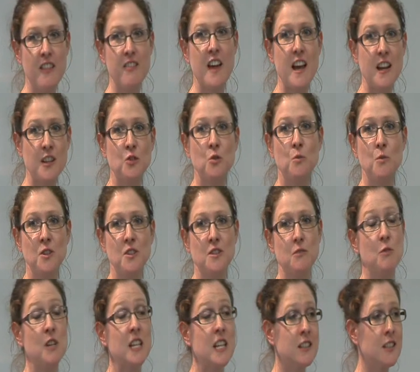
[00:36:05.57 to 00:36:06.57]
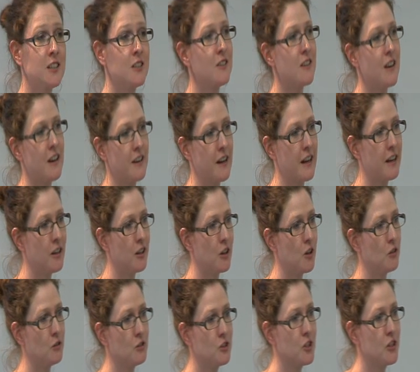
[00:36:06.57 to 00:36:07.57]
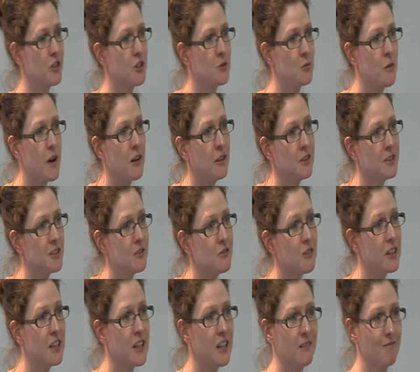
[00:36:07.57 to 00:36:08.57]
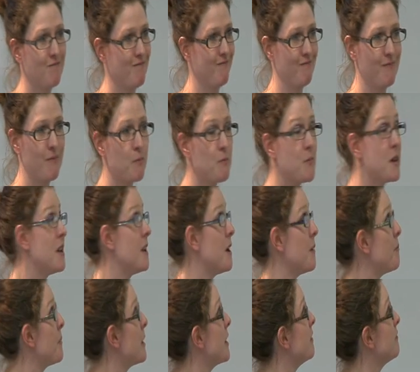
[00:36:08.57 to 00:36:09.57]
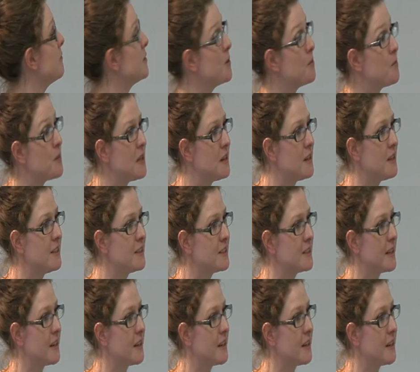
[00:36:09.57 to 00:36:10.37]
That is almost, we need to do that in agriculture as well to really beat these